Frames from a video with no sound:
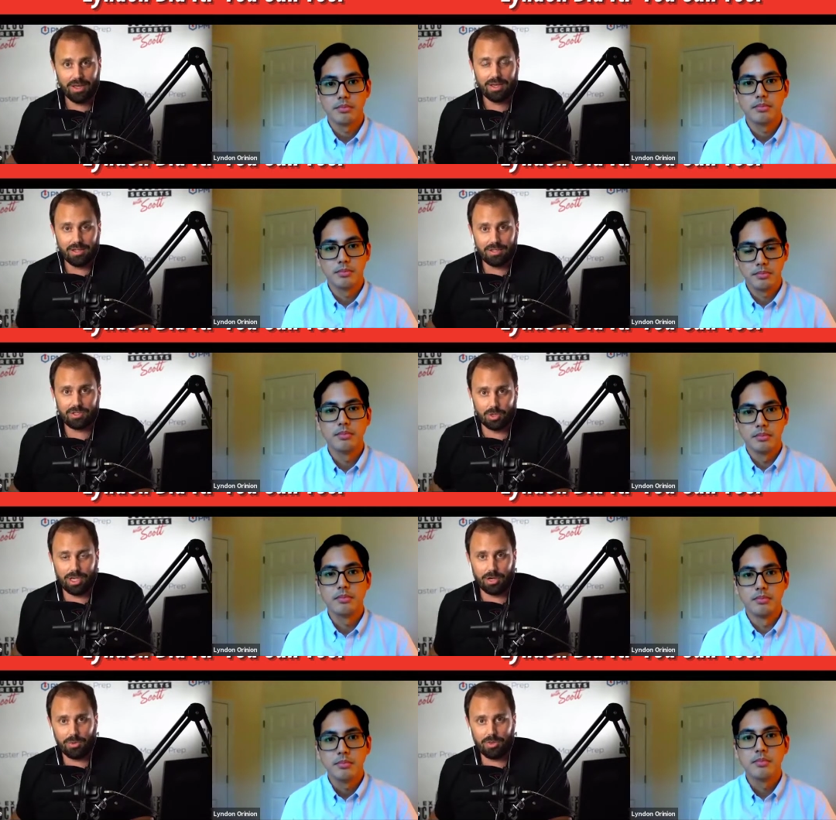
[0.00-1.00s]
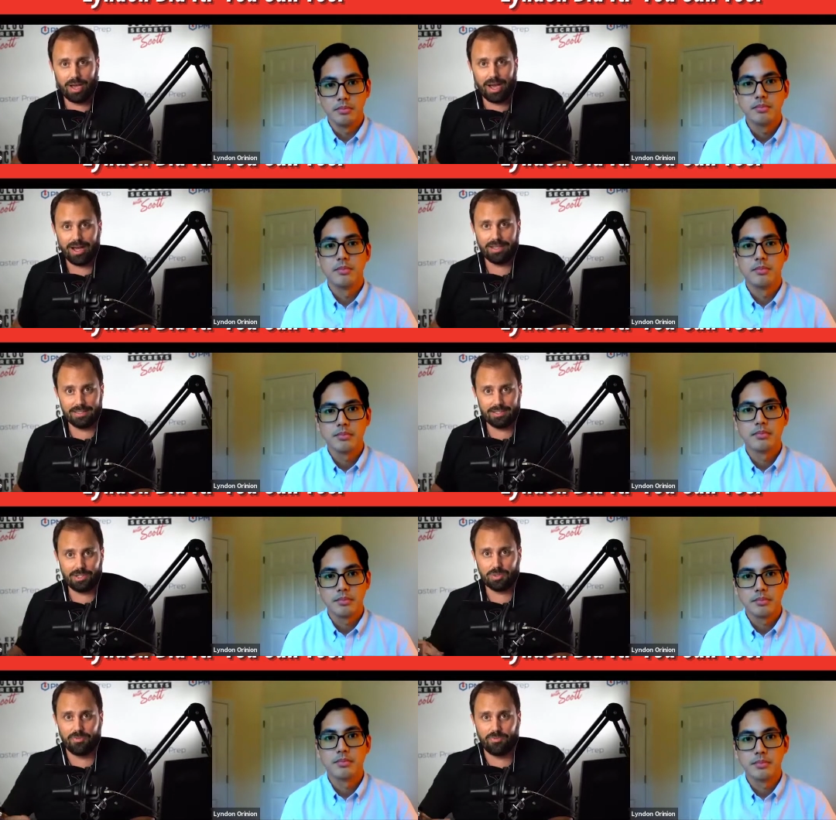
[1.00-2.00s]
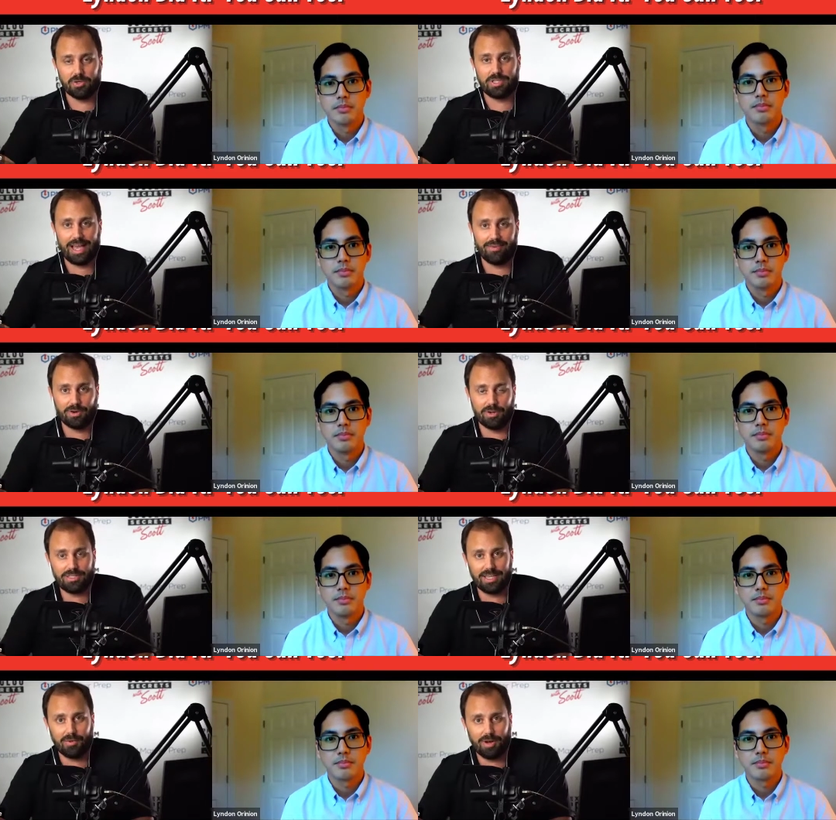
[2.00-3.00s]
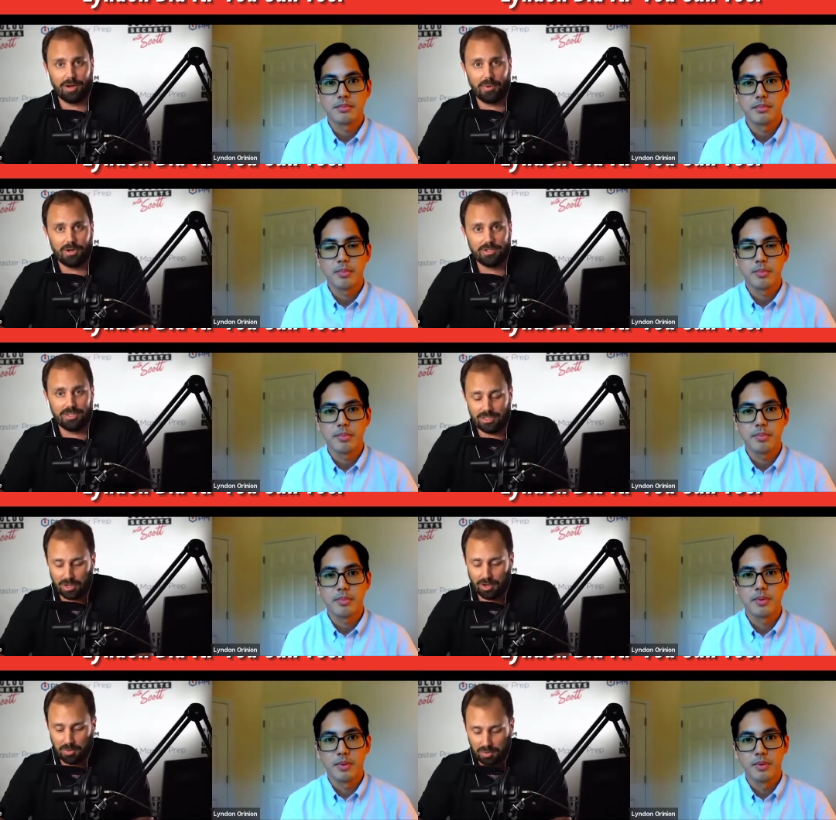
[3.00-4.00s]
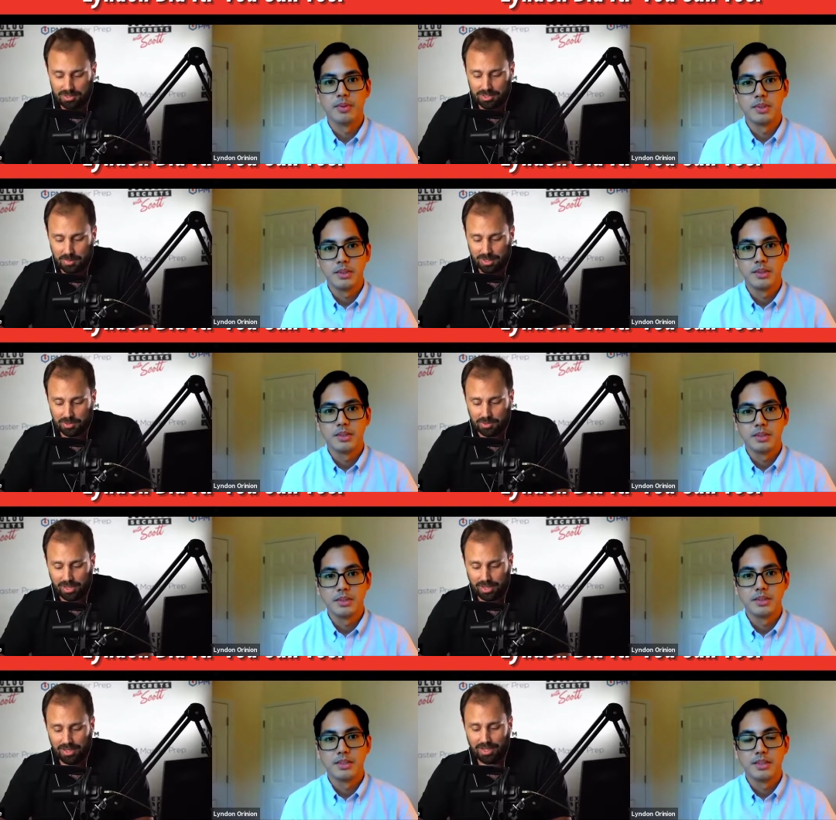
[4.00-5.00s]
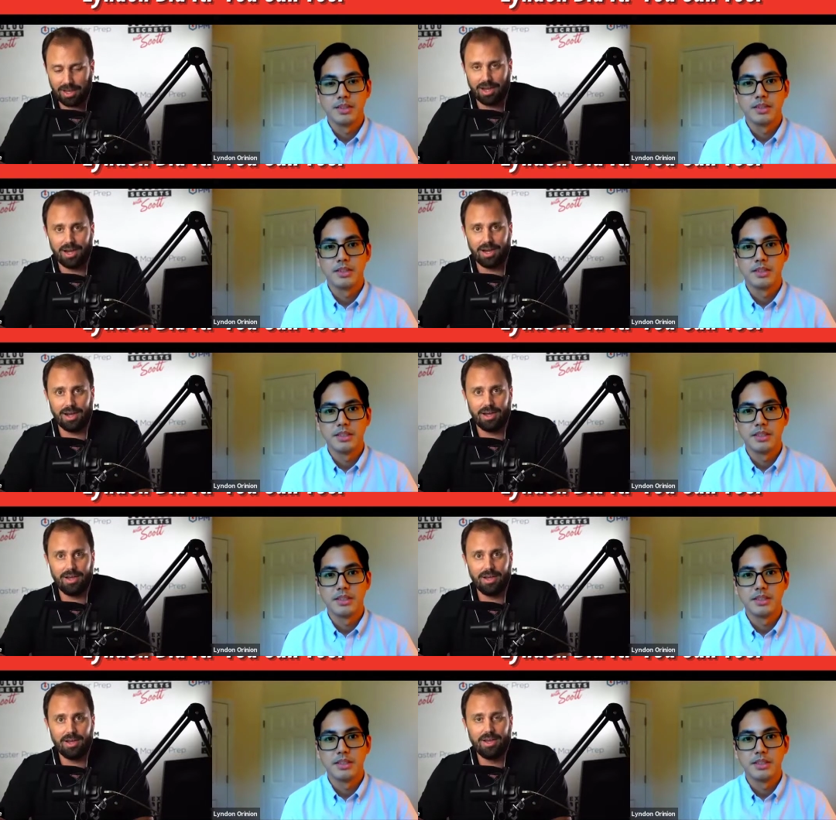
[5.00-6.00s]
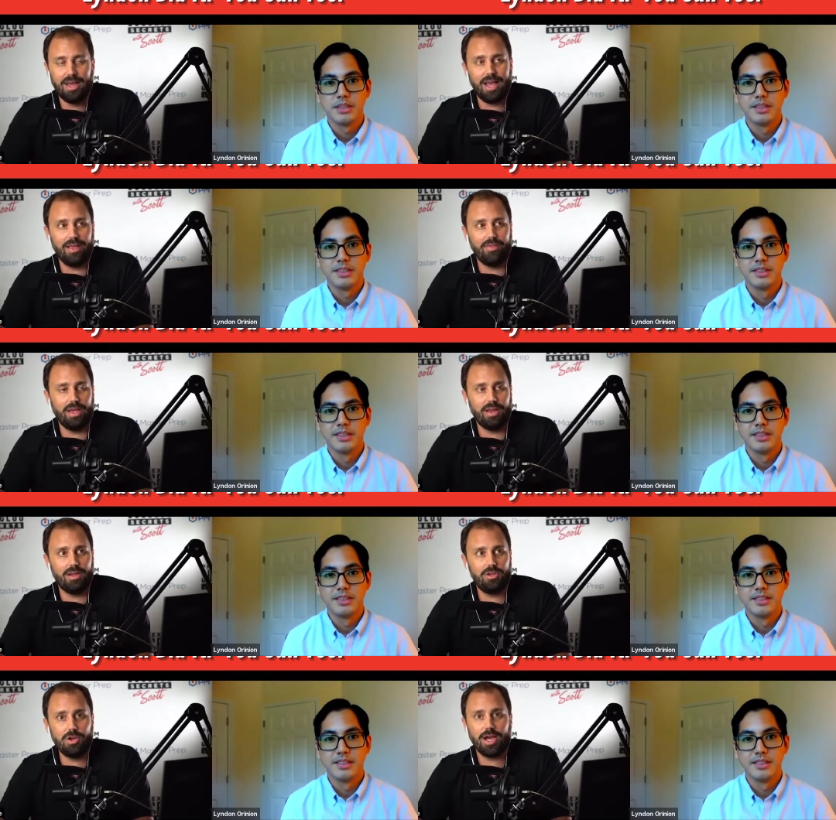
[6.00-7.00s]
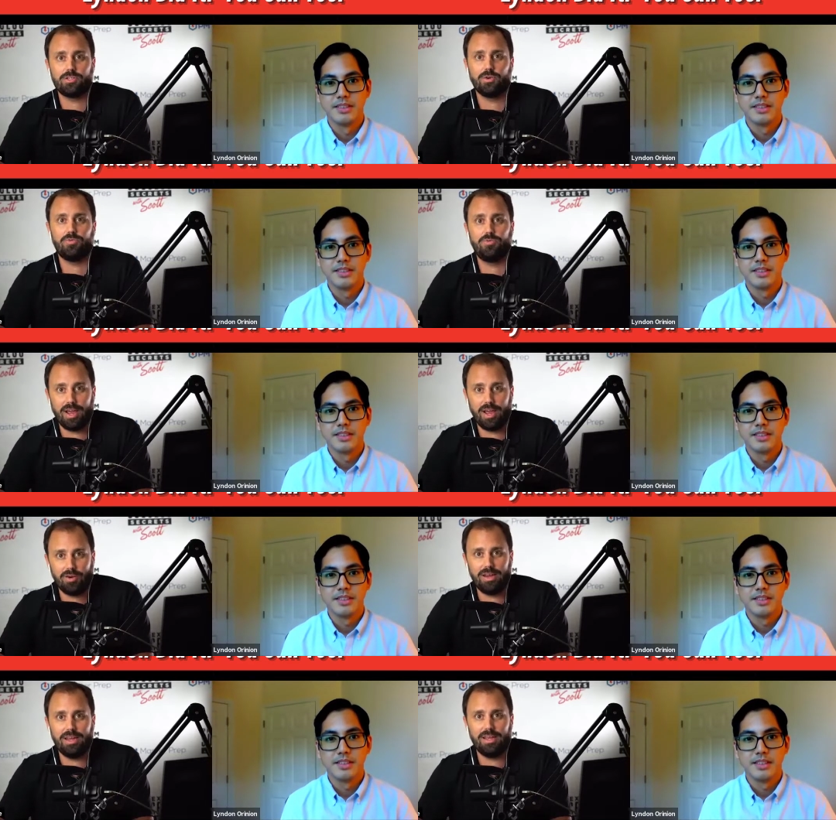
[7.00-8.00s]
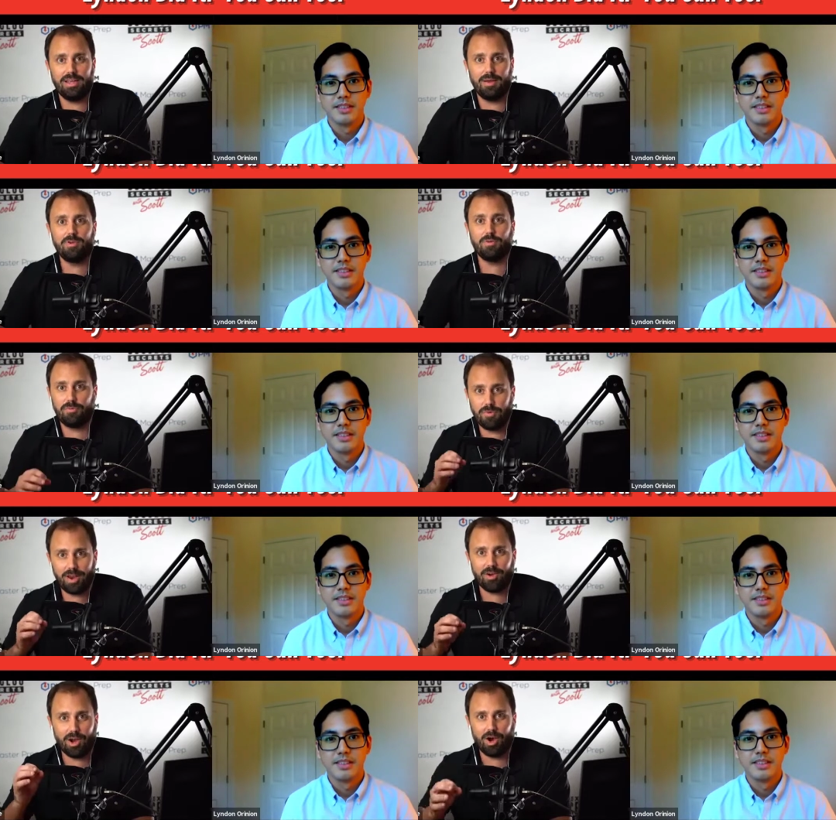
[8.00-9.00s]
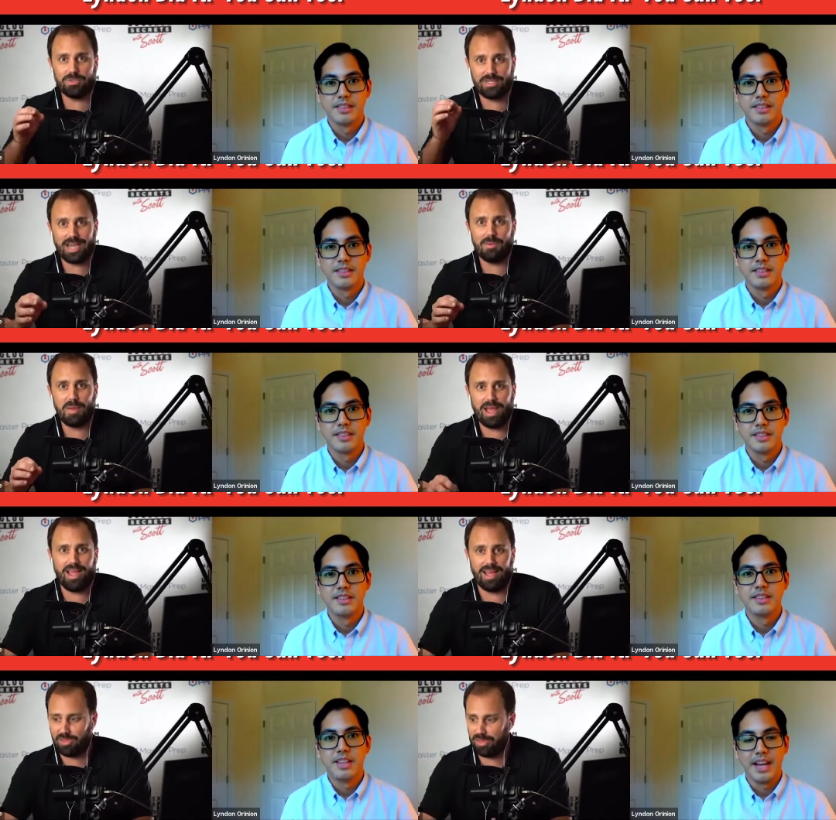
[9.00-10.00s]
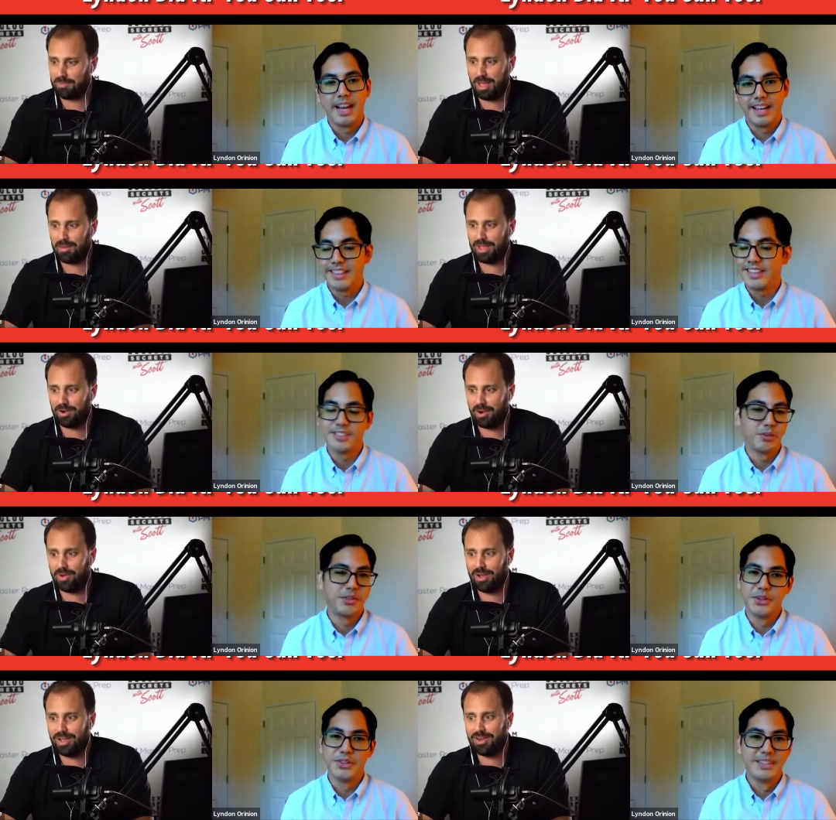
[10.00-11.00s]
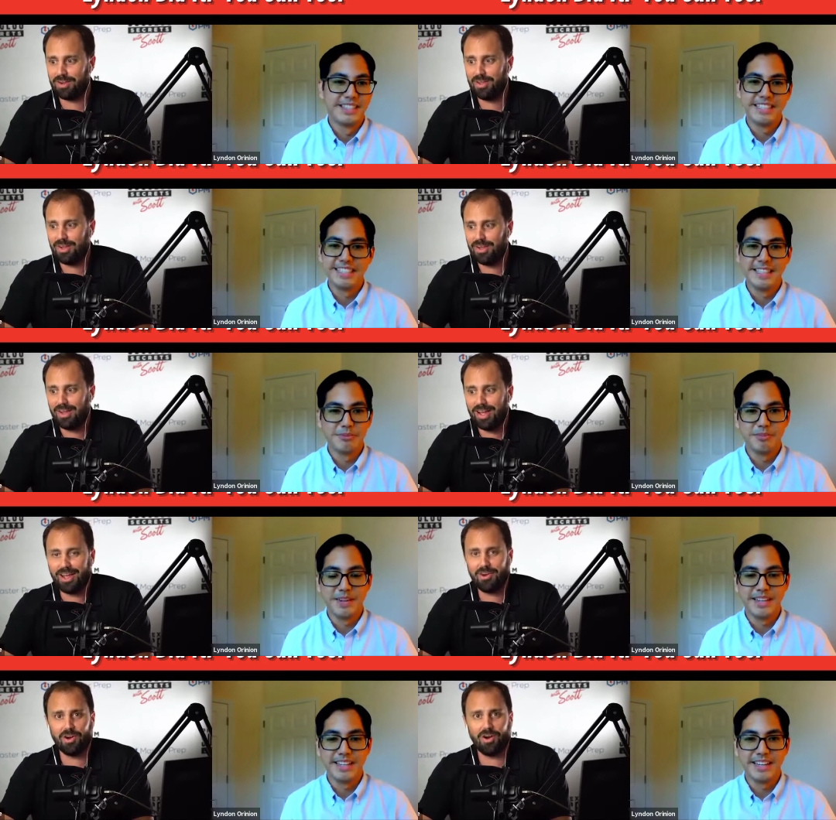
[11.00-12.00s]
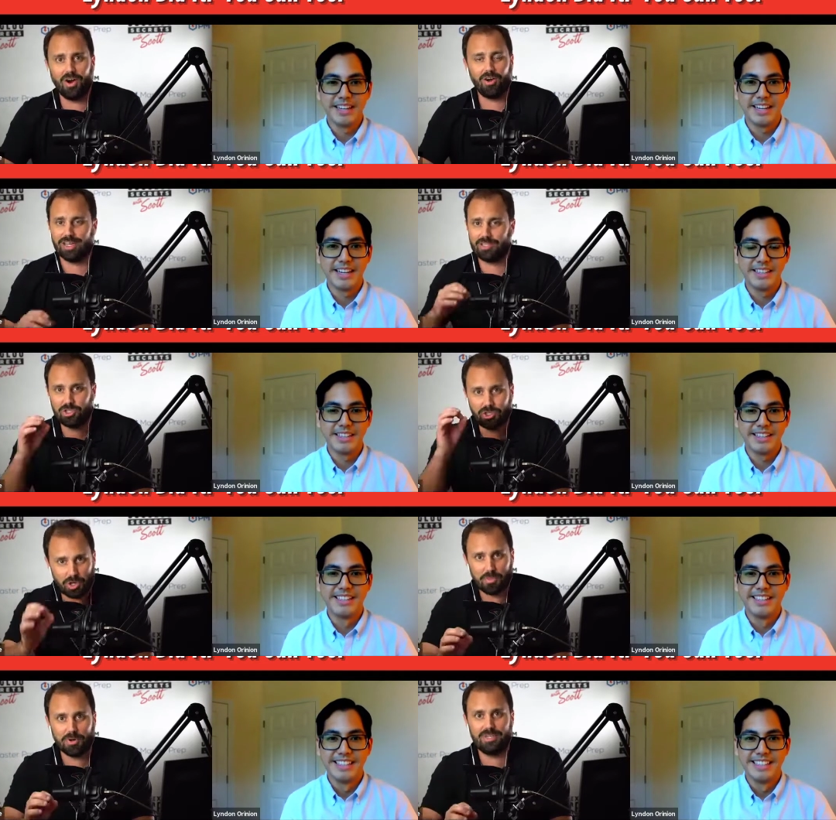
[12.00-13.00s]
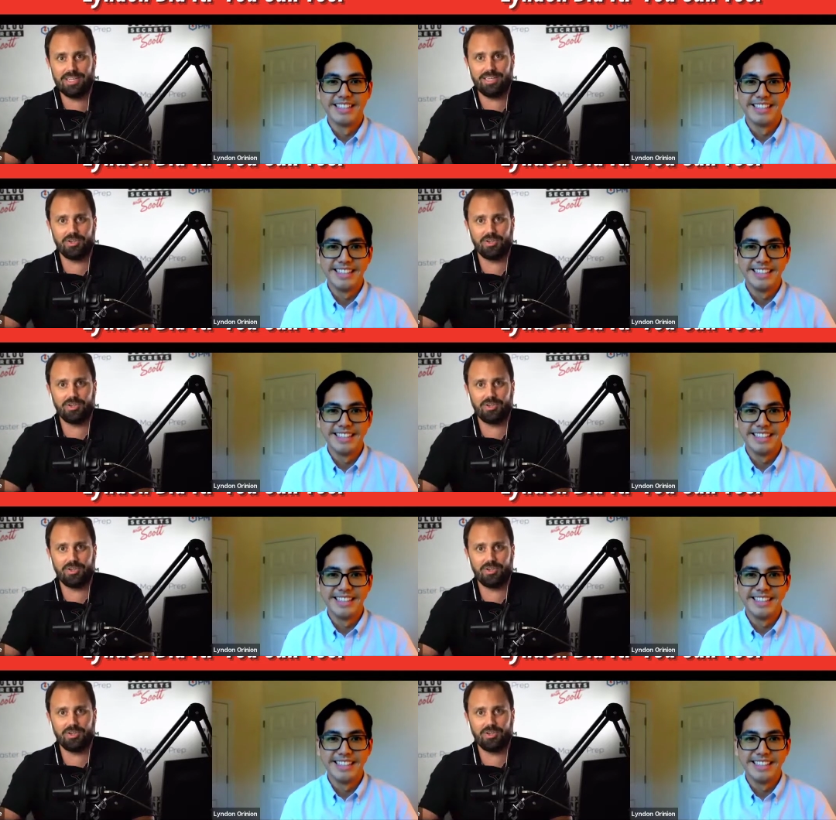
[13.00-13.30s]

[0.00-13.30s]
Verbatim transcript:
Speaker 1: associated with you guys, and she was the first ever accelerator person, so it's a special thing. Uh, and then you guys are very, I mean, you're very all type A. I think maybe. I, I think know. so too. Yep. And you're all like super detailed, and